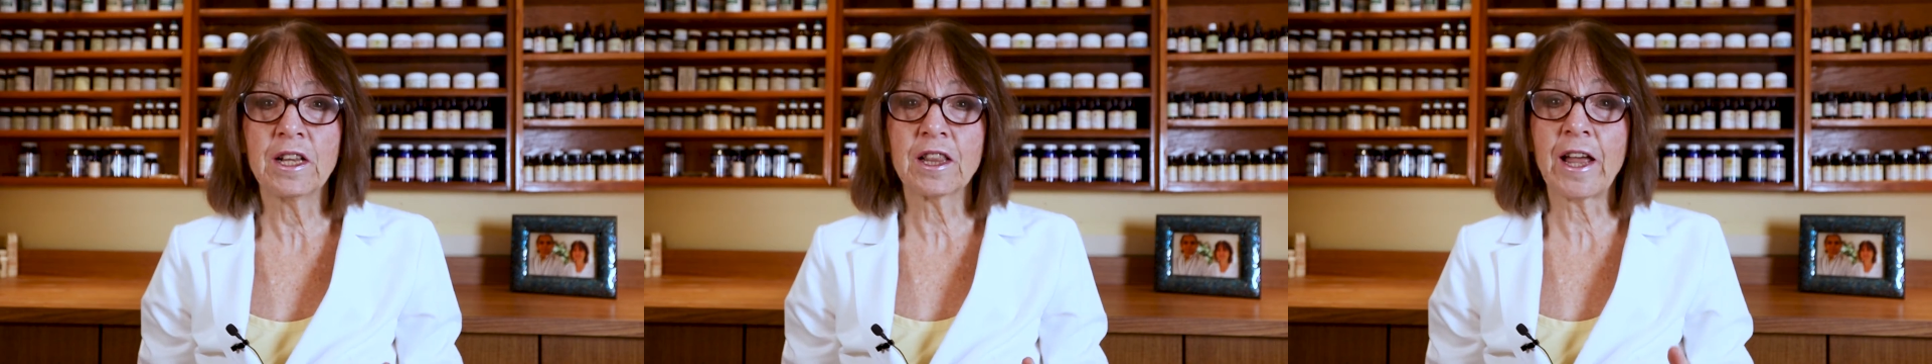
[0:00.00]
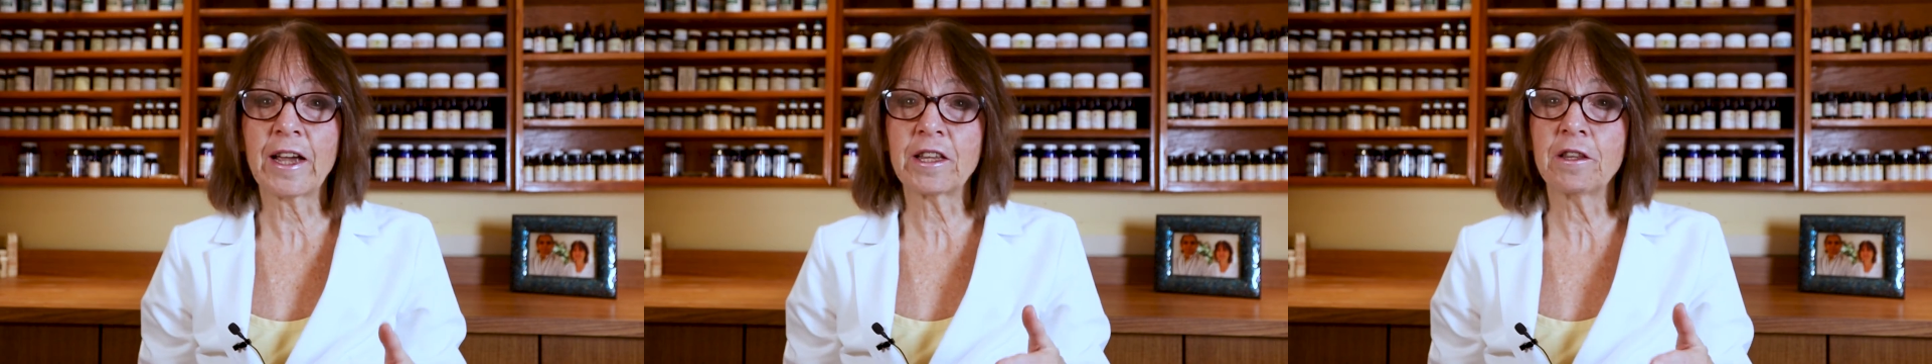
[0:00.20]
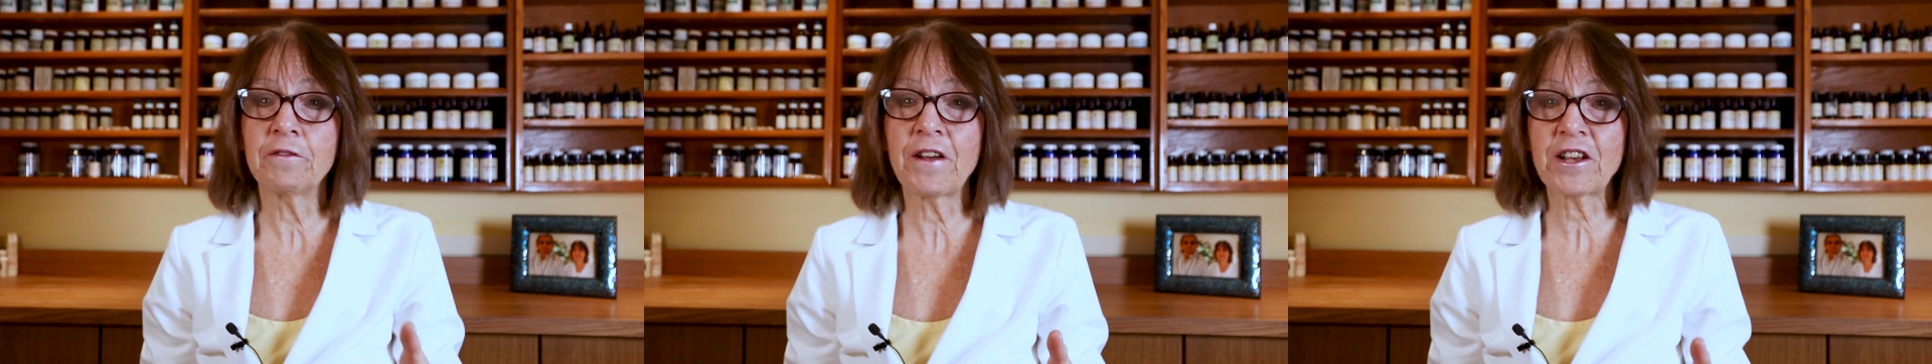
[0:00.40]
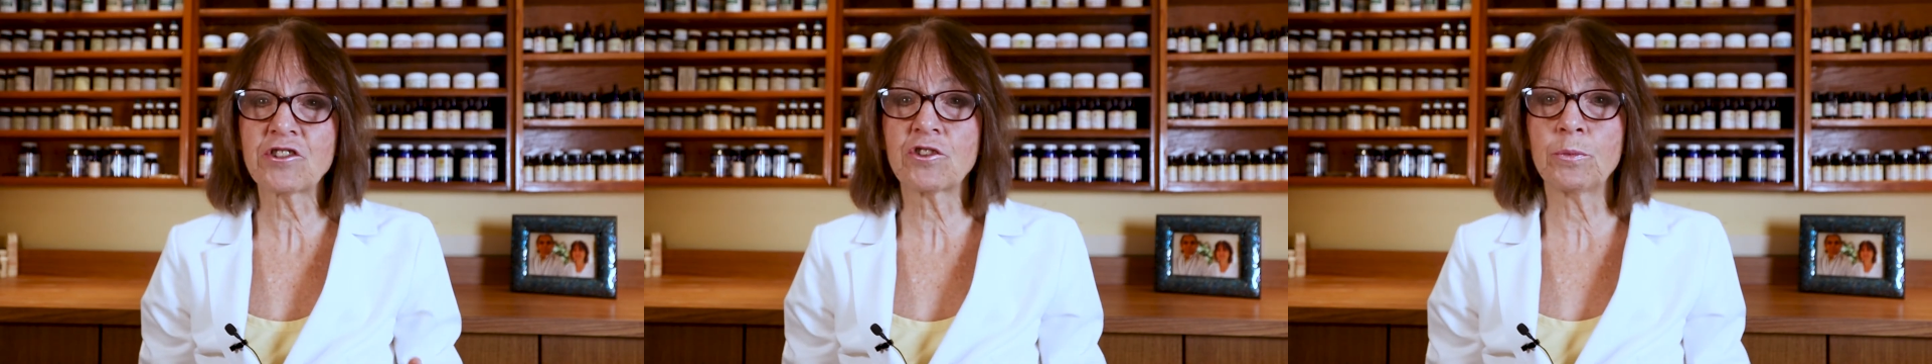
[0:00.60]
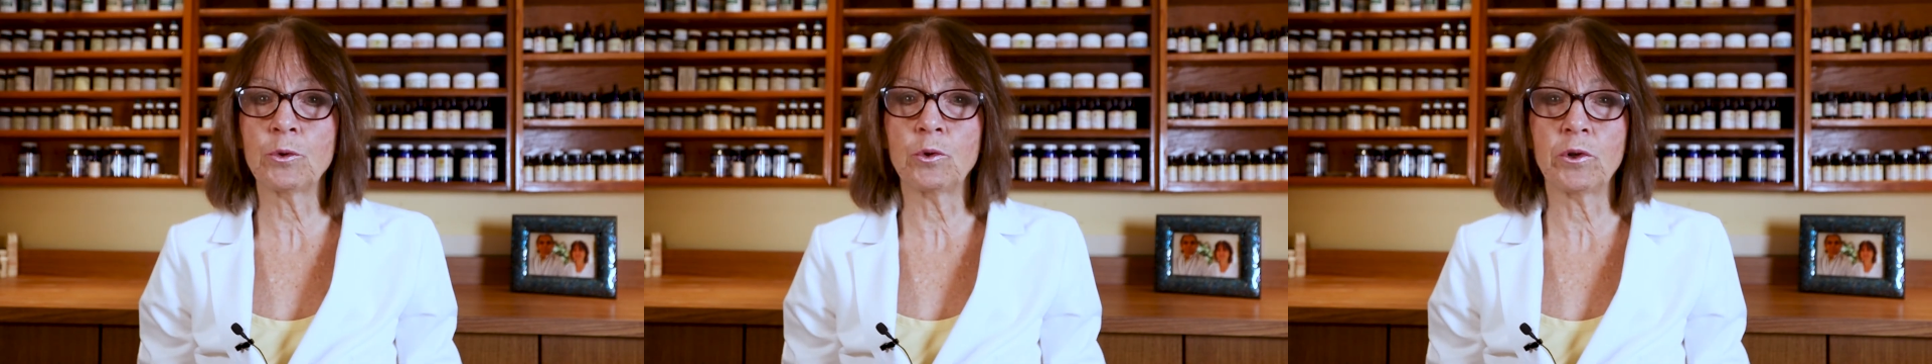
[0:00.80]
like the
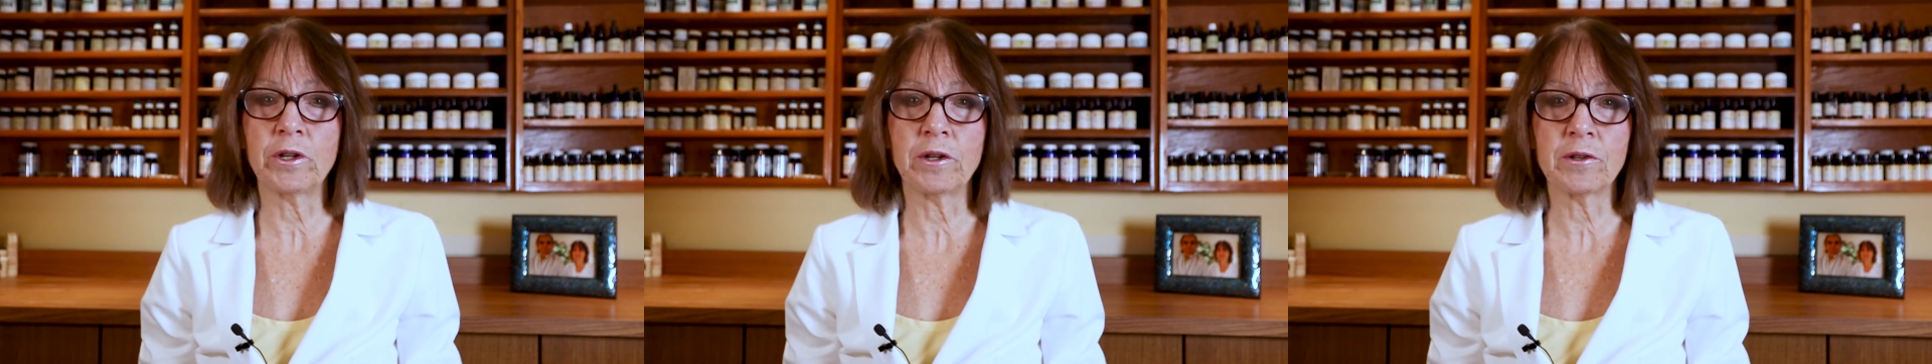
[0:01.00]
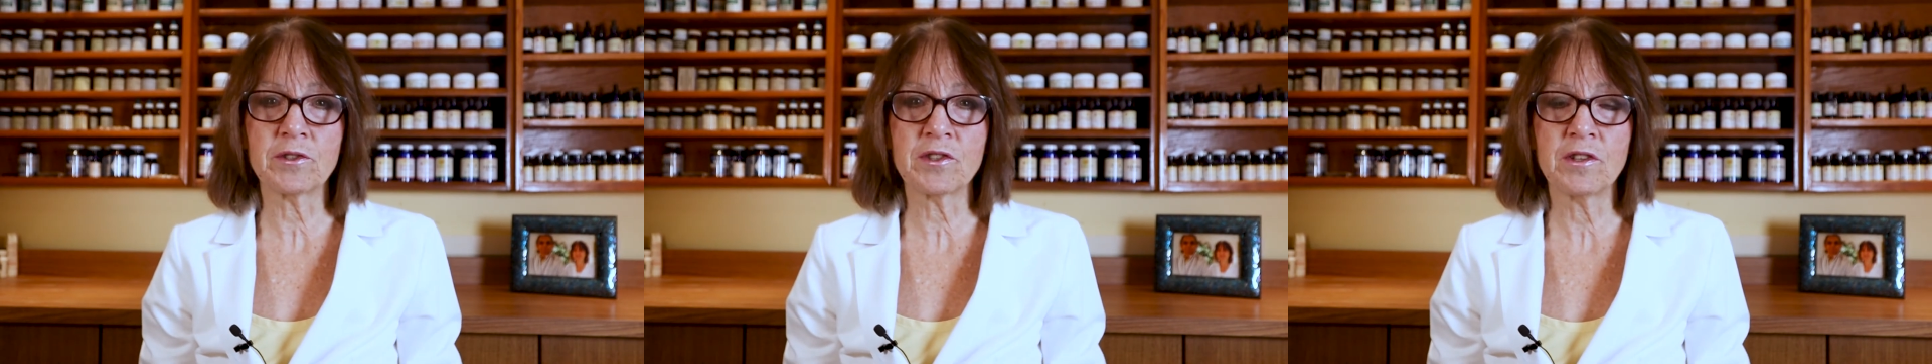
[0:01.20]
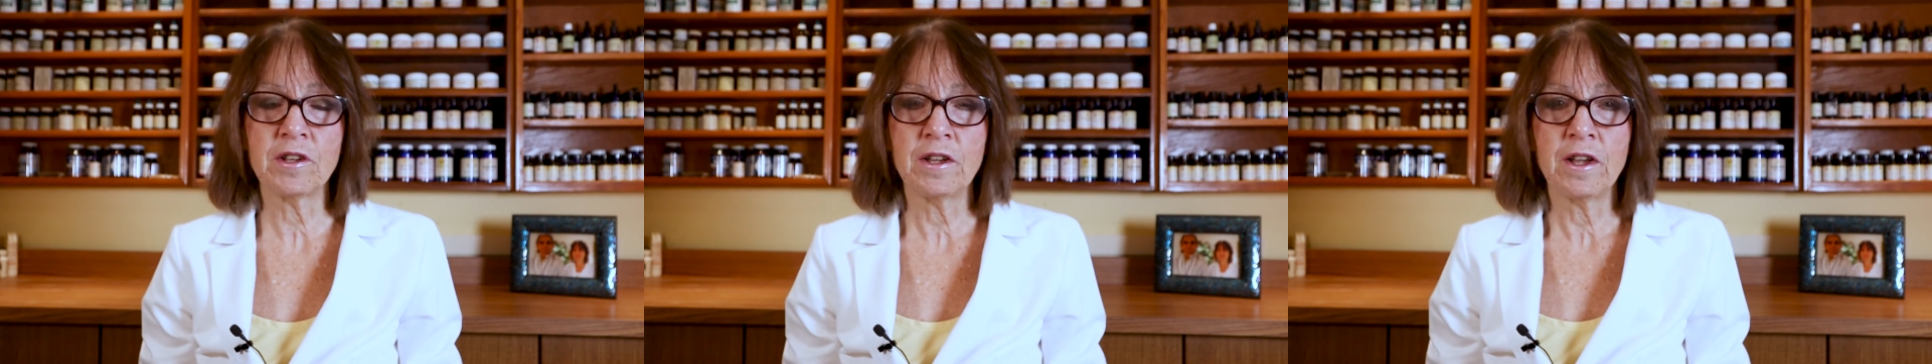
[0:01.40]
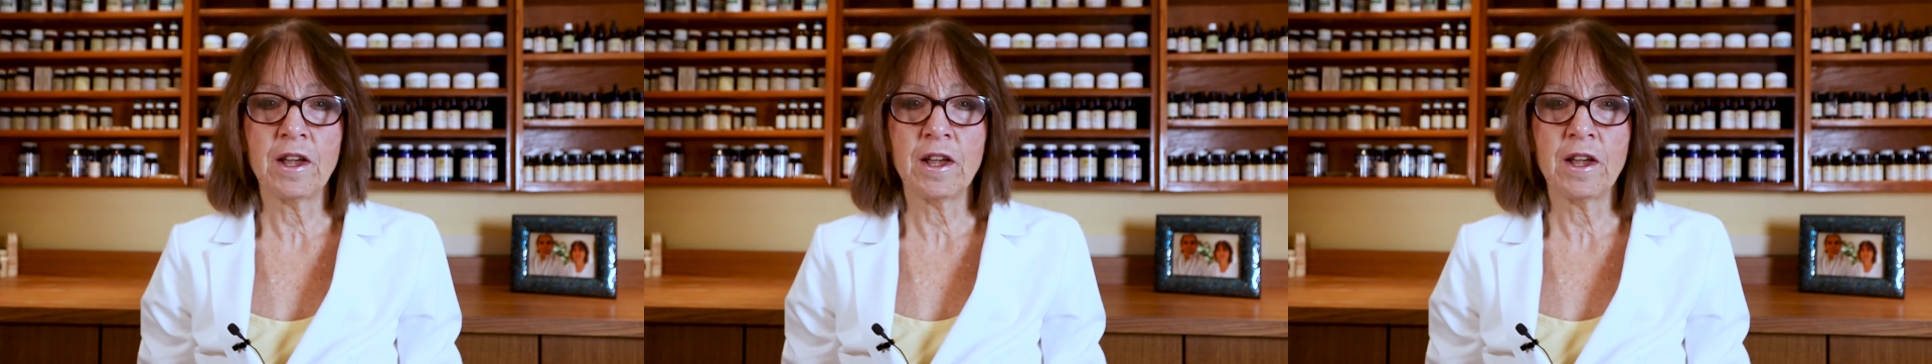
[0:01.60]
vegetable oils,